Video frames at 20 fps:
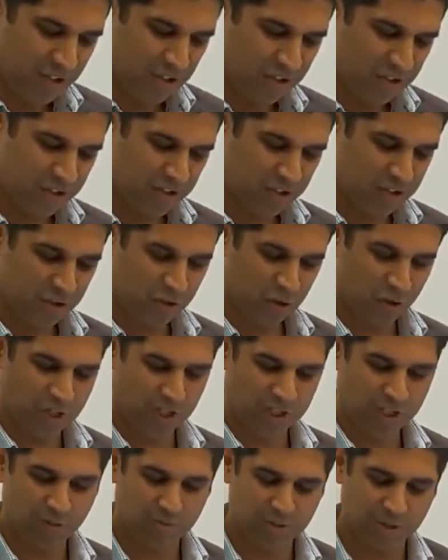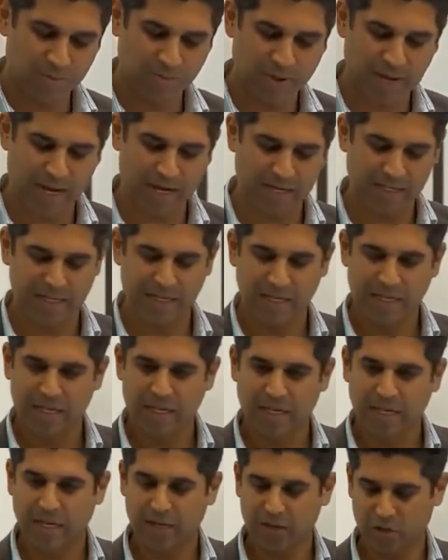just to talk a little bit about
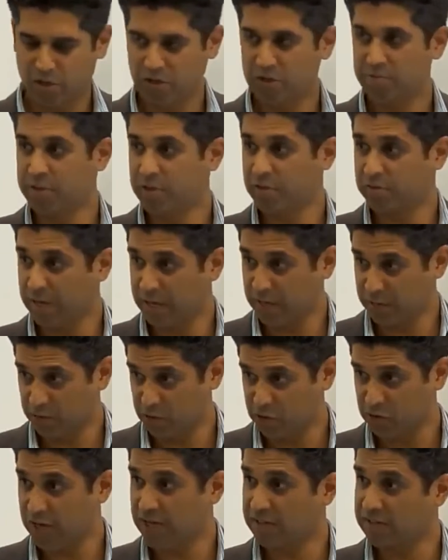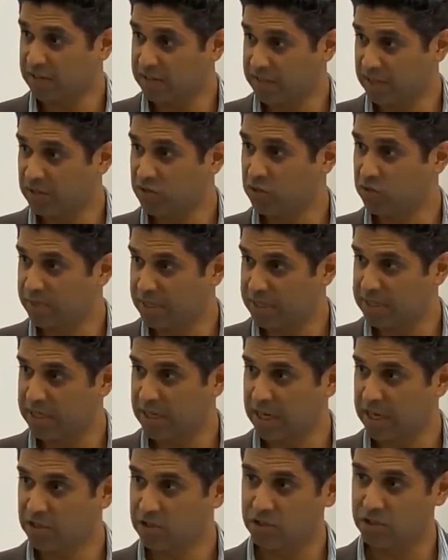her experience mainly with transcendental
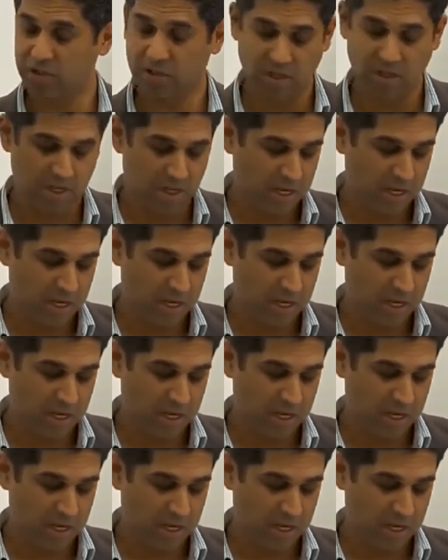meditation,